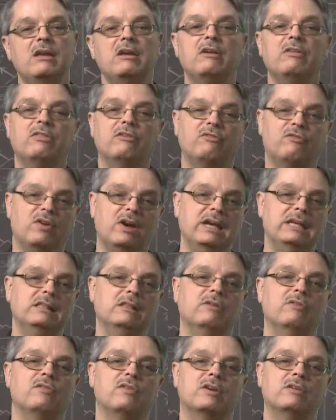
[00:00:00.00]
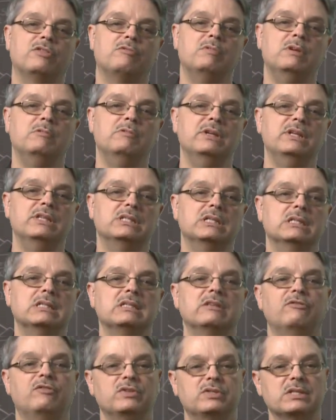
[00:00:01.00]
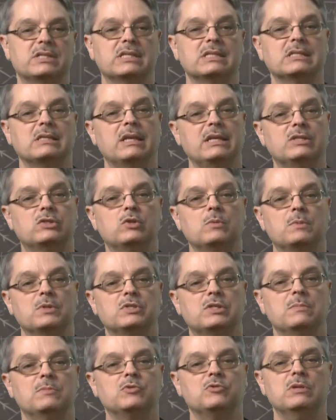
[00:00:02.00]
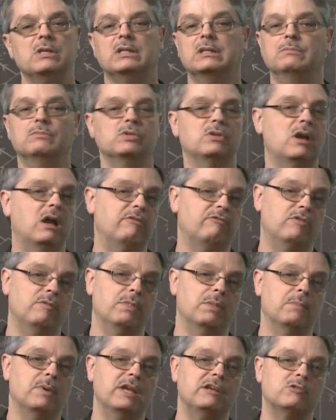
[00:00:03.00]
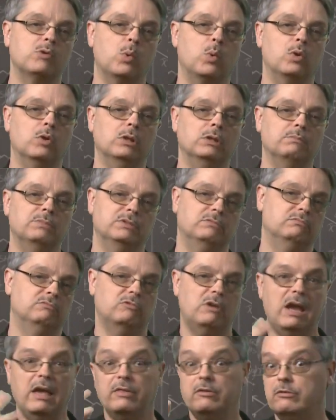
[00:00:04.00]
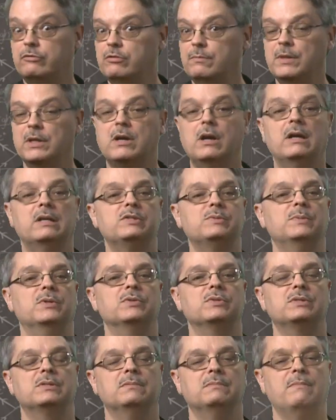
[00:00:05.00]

The final of our three reasons that physicists like supersymmetry comes not from the microworld, but rather from the cosmos.